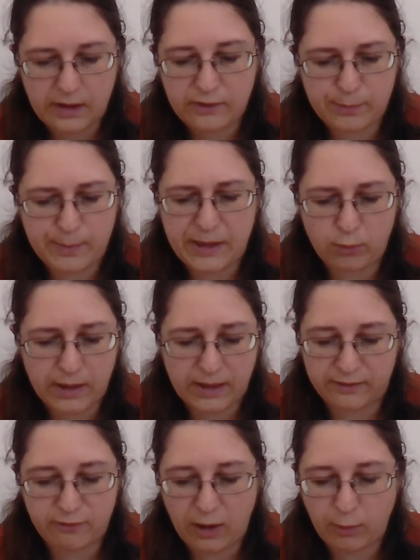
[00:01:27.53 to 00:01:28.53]
Speak quick,
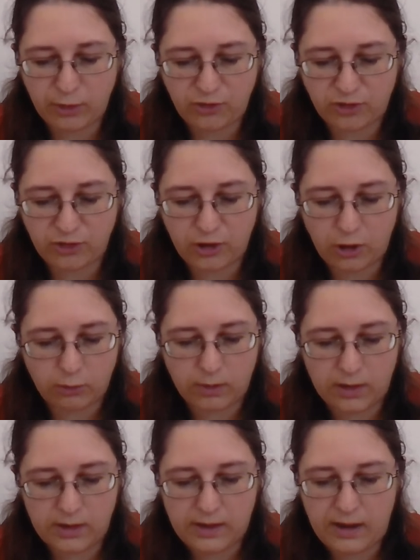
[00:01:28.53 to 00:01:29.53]
for I wish to know,
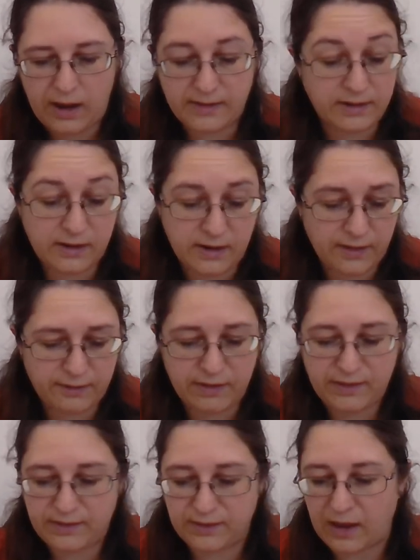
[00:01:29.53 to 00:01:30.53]
and in another
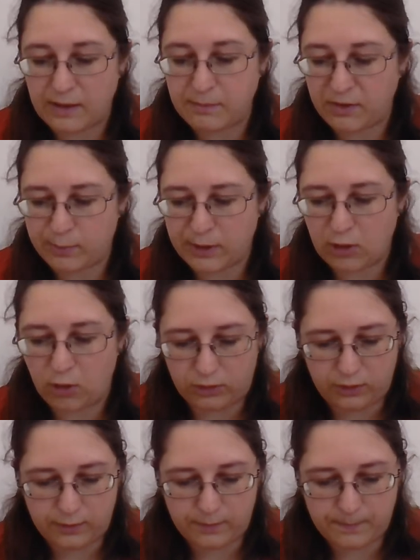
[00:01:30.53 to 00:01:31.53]
instant I must be
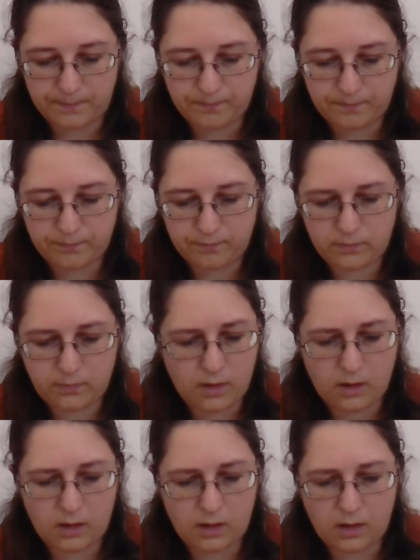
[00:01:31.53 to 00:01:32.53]
gone."
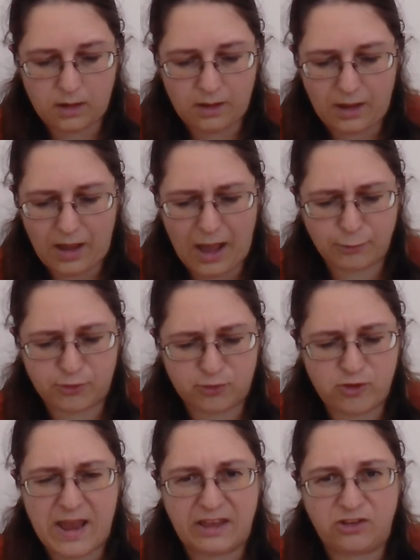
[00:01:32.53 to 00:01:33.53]
"How
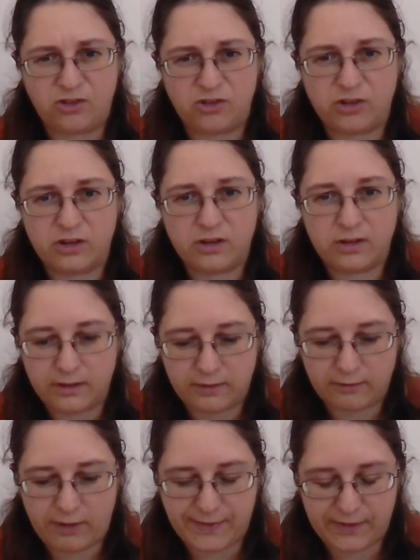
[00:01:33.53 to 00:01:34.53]
strange,"
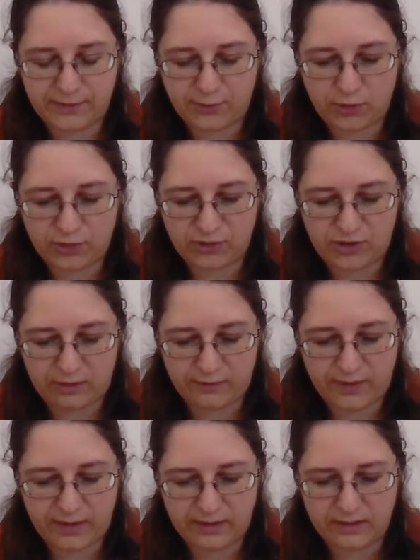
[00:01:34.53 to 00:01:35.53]
cried the astonished
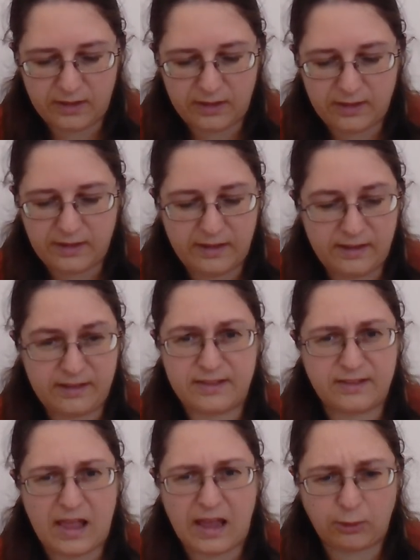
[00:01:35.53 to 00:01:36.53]
Delvile, "is
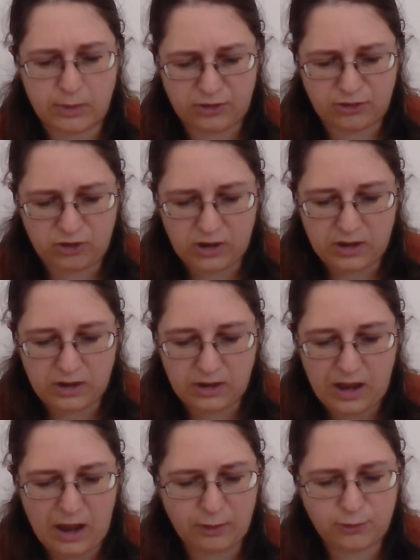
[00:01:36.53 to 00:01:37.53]
this language?
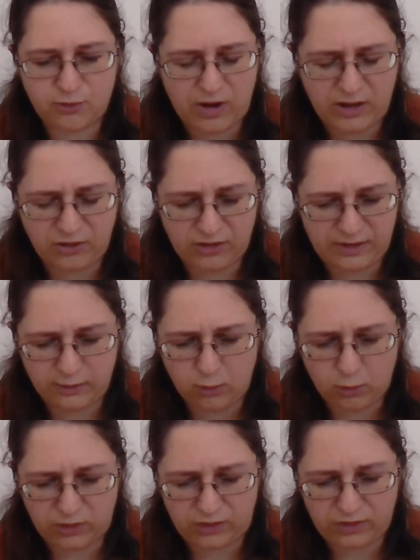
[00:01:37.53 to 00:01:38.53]
How strange are these
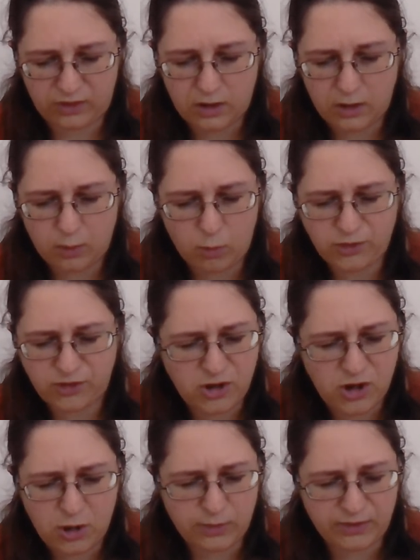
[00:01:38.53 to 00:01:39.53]
looks? What
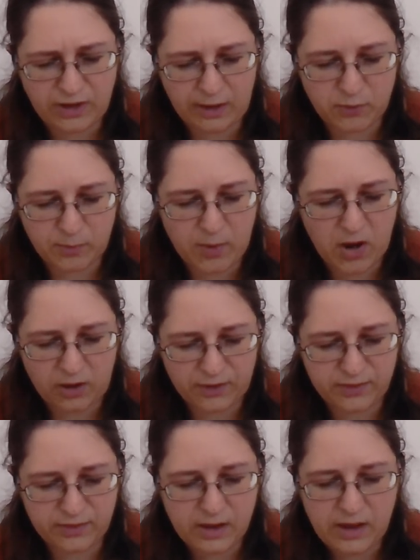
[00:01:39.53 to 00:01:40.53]
new has come to
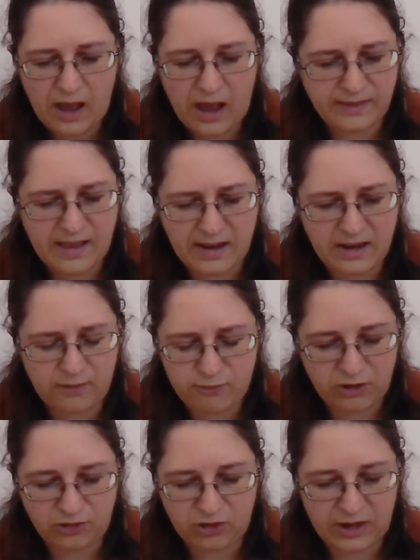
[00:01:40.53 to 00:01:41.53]
pass? Has any
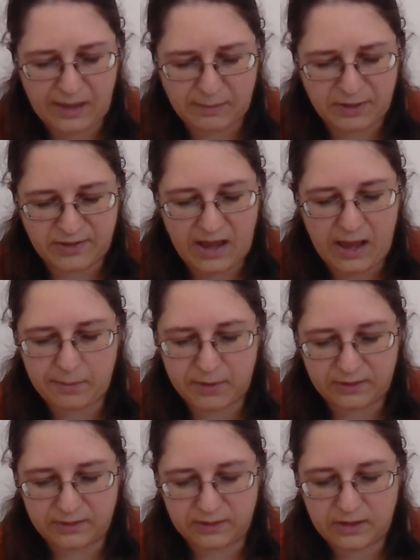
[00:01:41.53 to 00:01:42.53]
fresh calamity
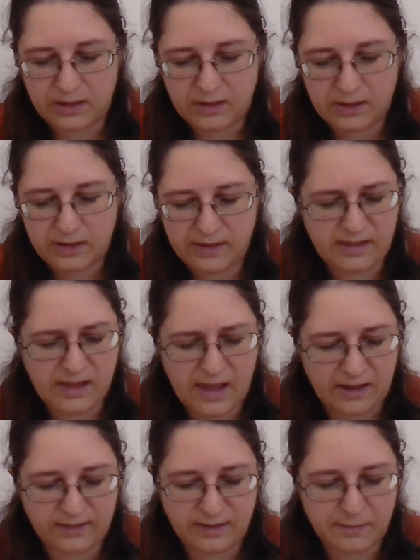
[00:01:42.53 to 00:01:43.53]
happened? Is there
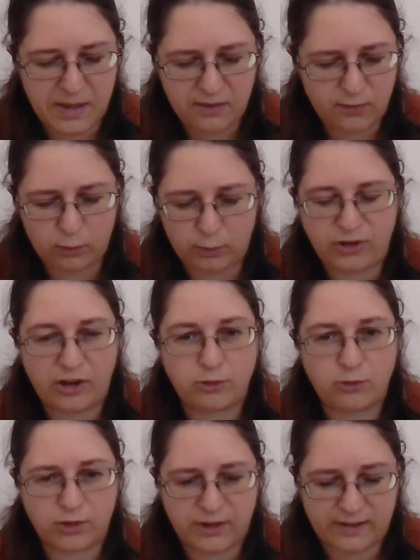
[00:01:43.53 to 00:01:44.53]
yet some evil which I do
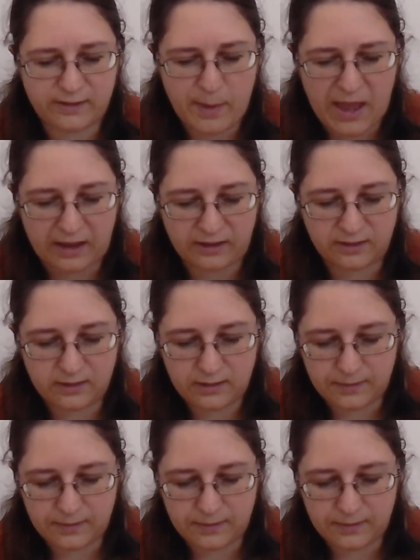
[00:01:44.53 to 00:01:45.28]
not expect?"